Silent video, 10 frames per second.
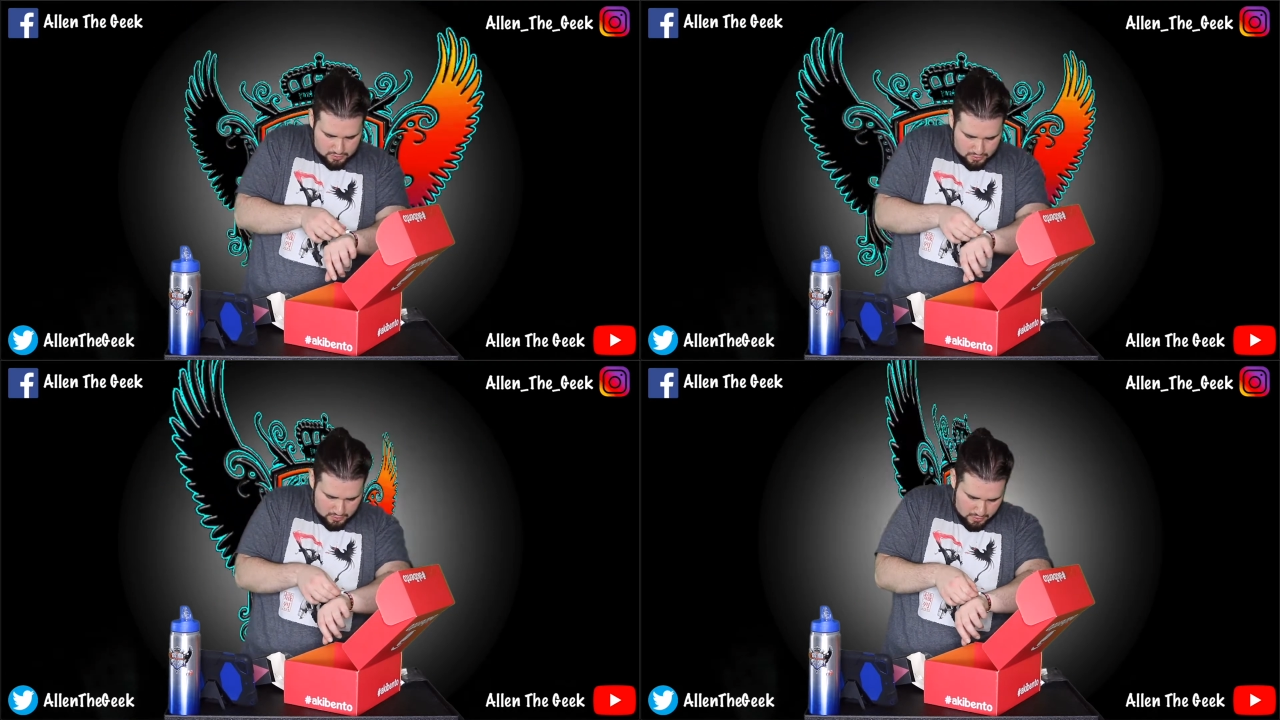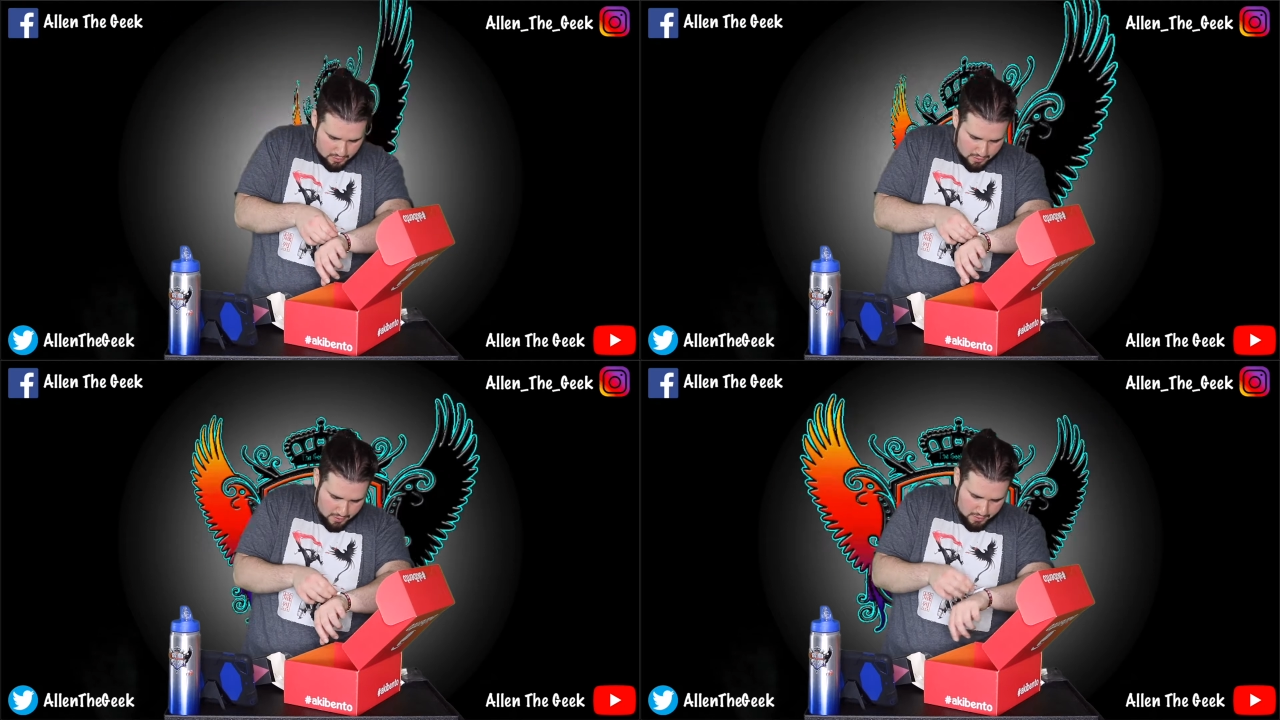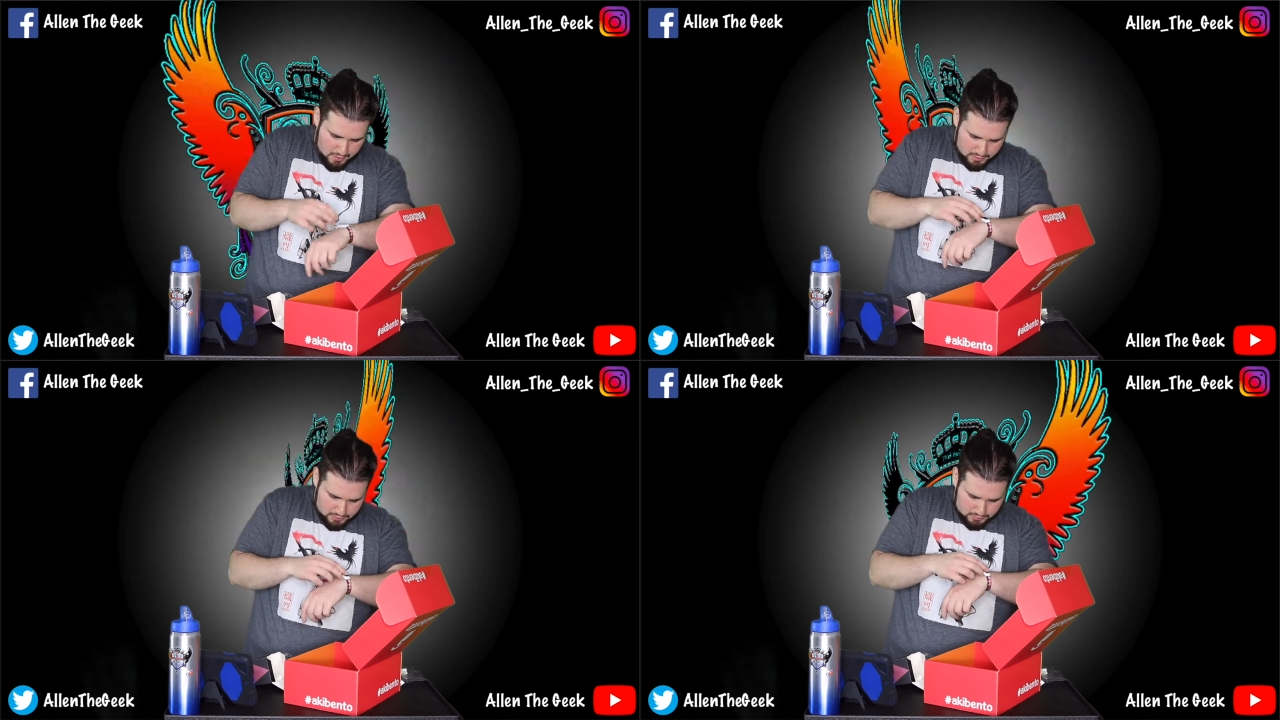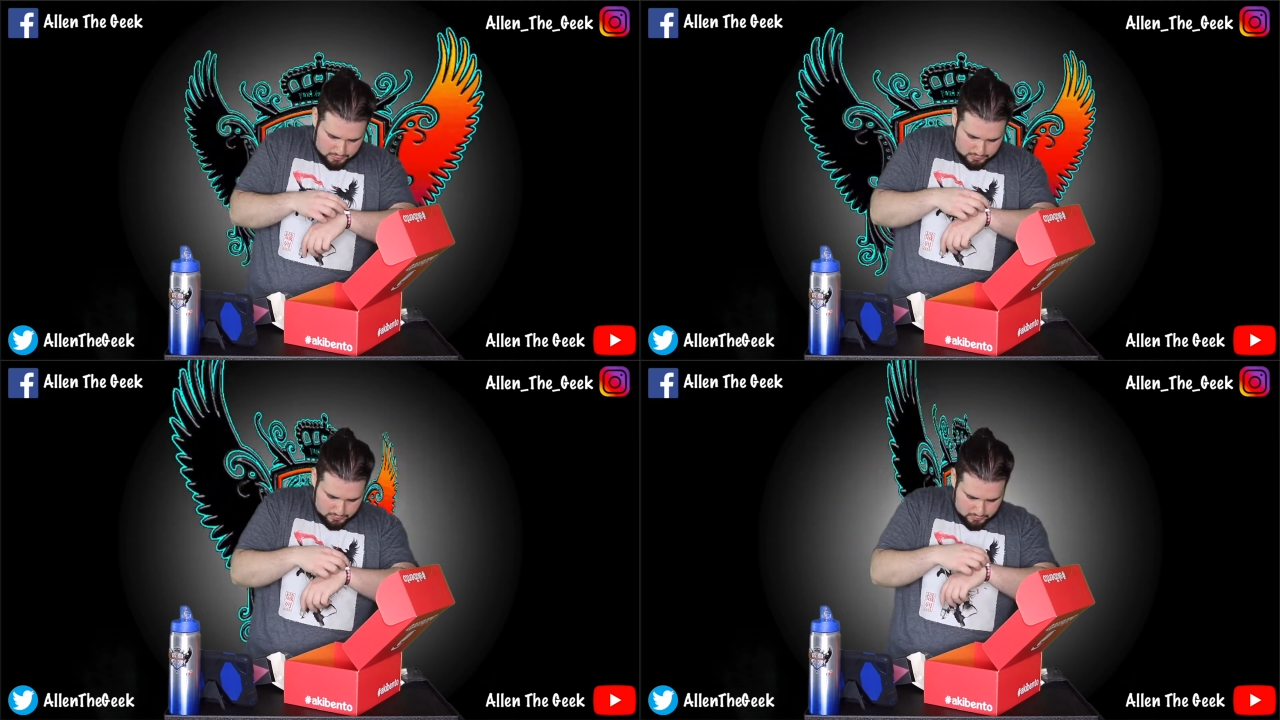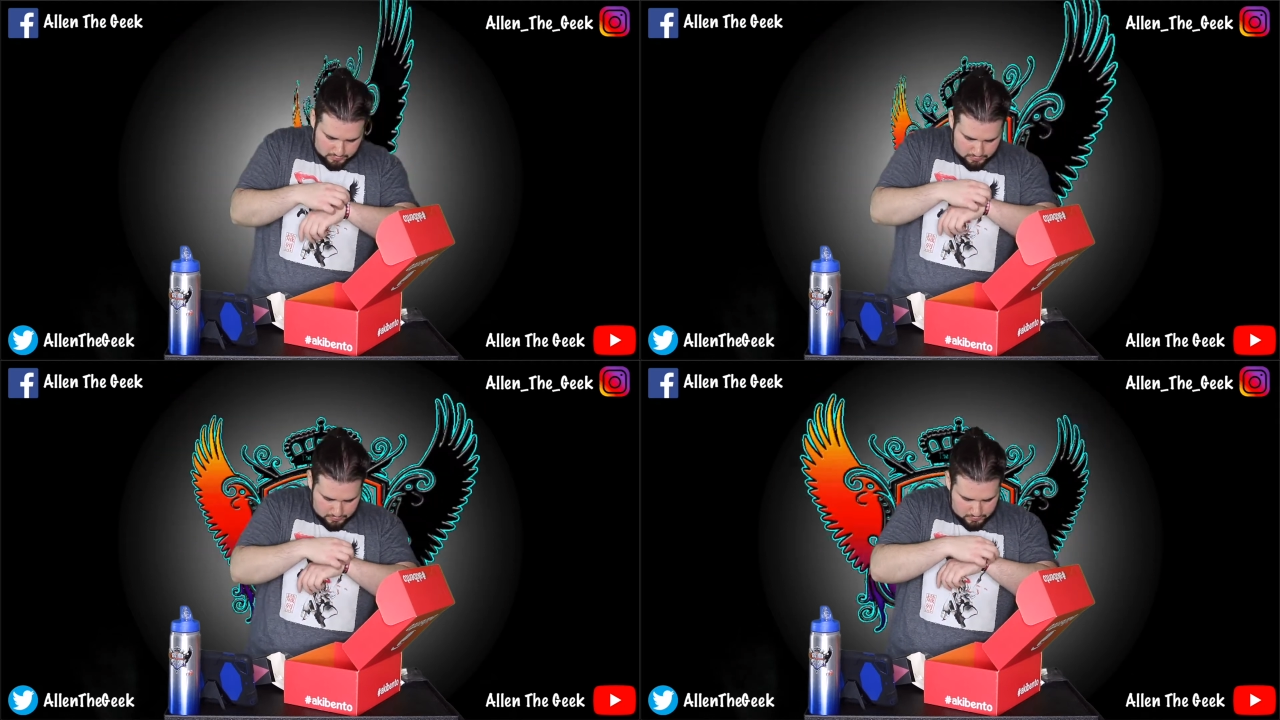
No one is speaking in this clip.